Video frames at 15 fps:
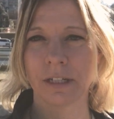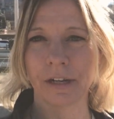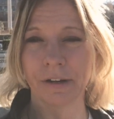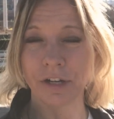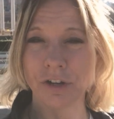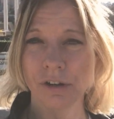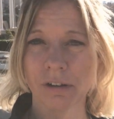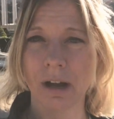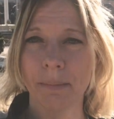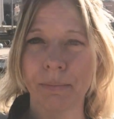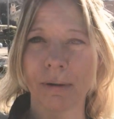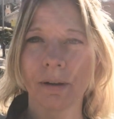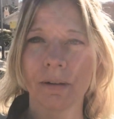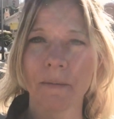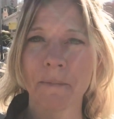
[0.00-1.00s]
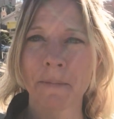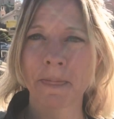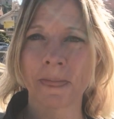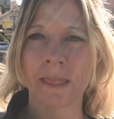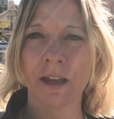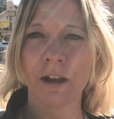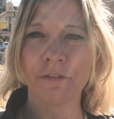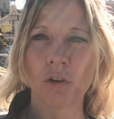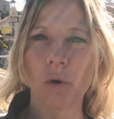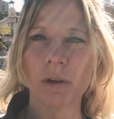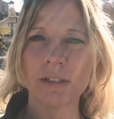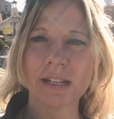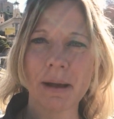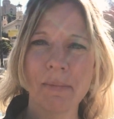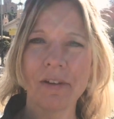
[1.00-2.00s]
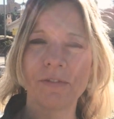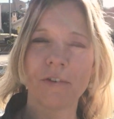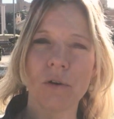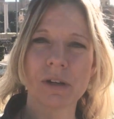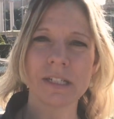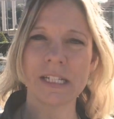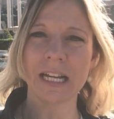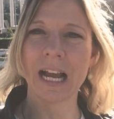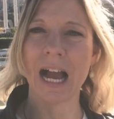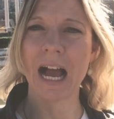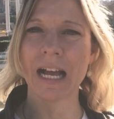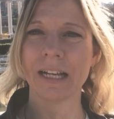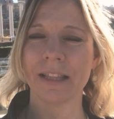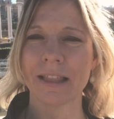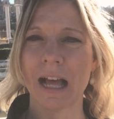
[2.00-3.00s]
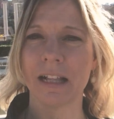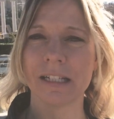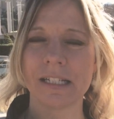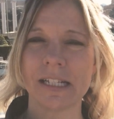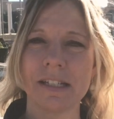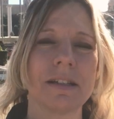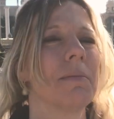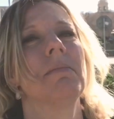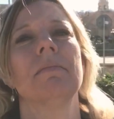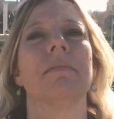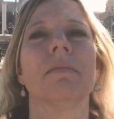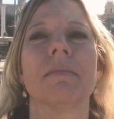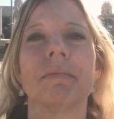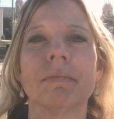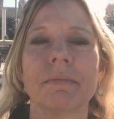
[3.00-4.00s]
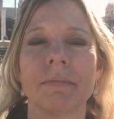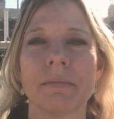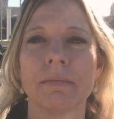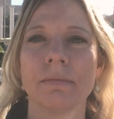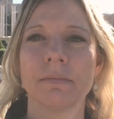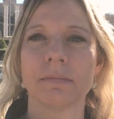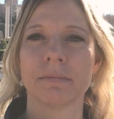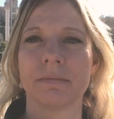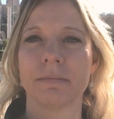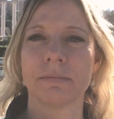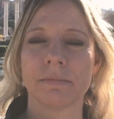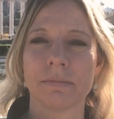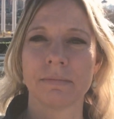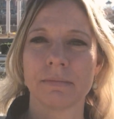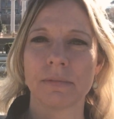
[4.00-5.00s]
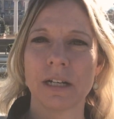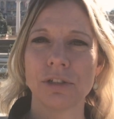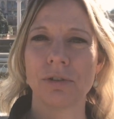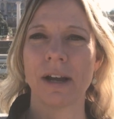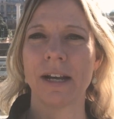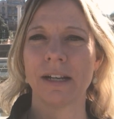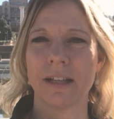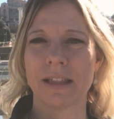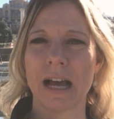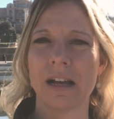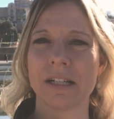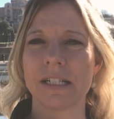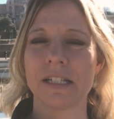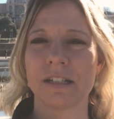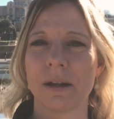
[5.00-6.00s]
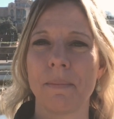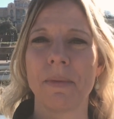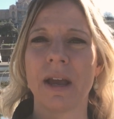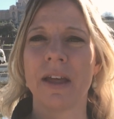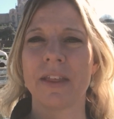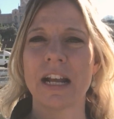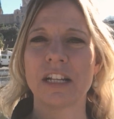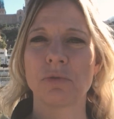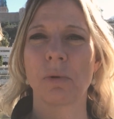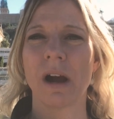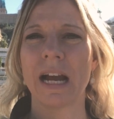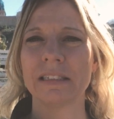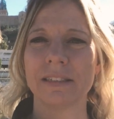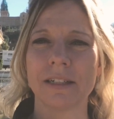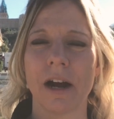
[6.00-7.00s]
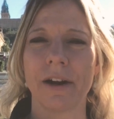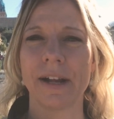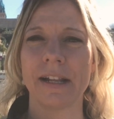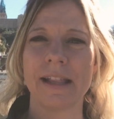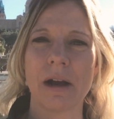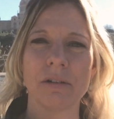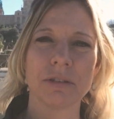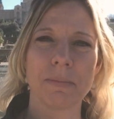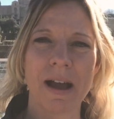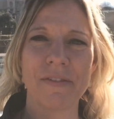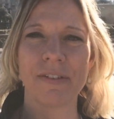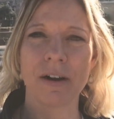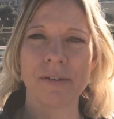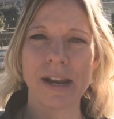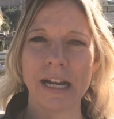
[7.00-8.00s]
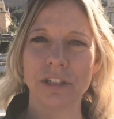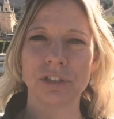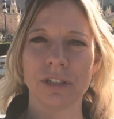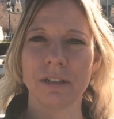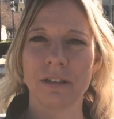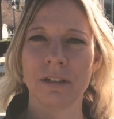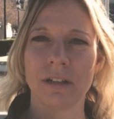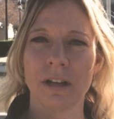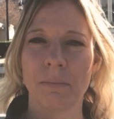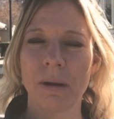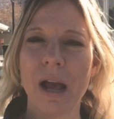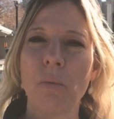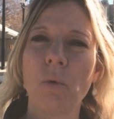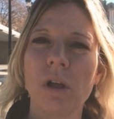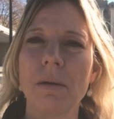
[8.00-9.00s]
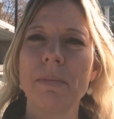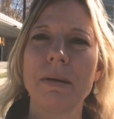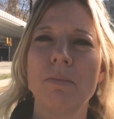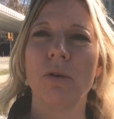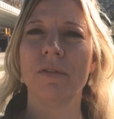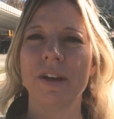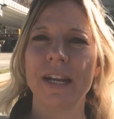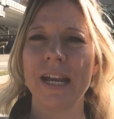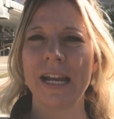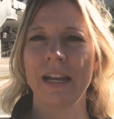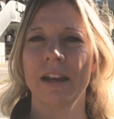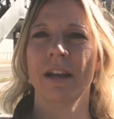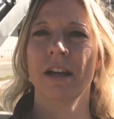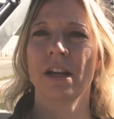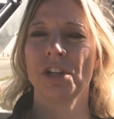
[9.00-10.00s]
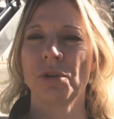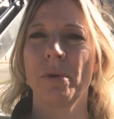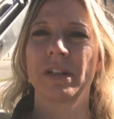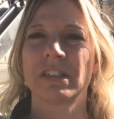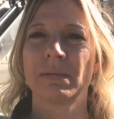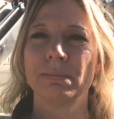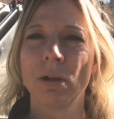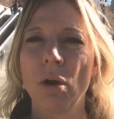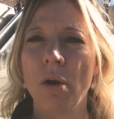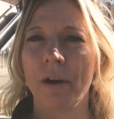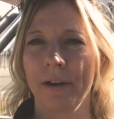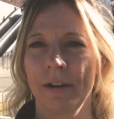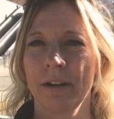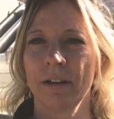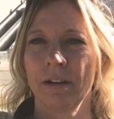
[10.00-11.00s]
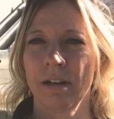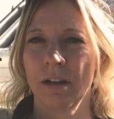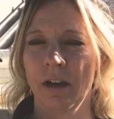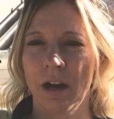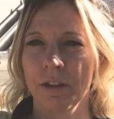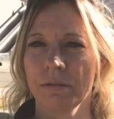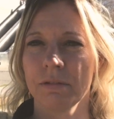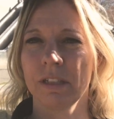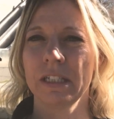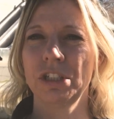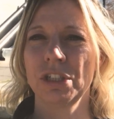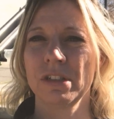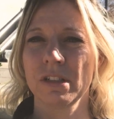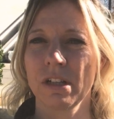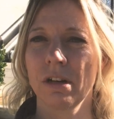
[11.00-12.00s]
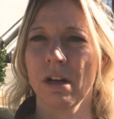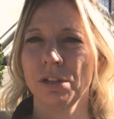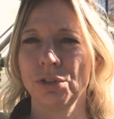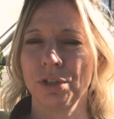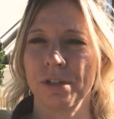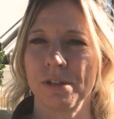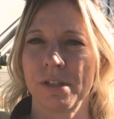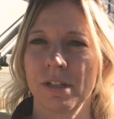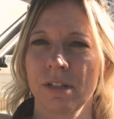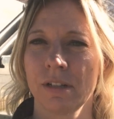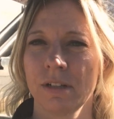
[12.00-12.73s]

Here in Europe, of course, I've been focusing on Catholicism. That's right, Catholicism. That's where I started. That was my foundation. But I will be moving in to explore other religions and cultures